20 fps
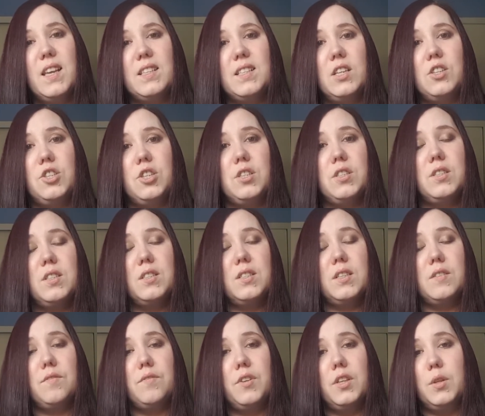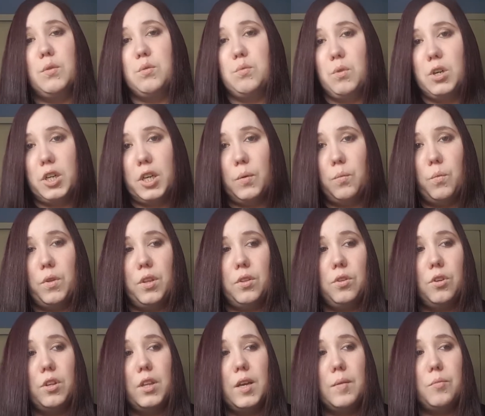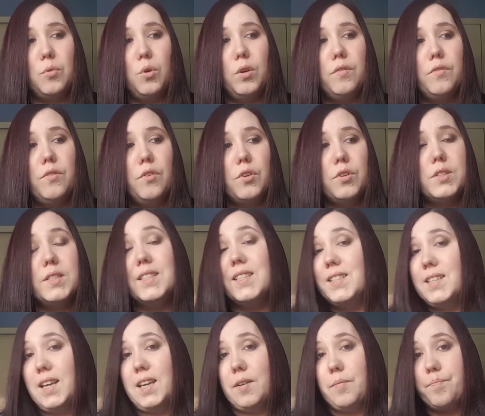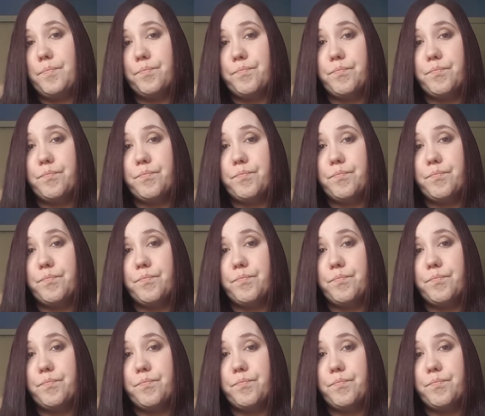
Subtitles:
is I just didn't feel it would work in with the look that I'm going for today.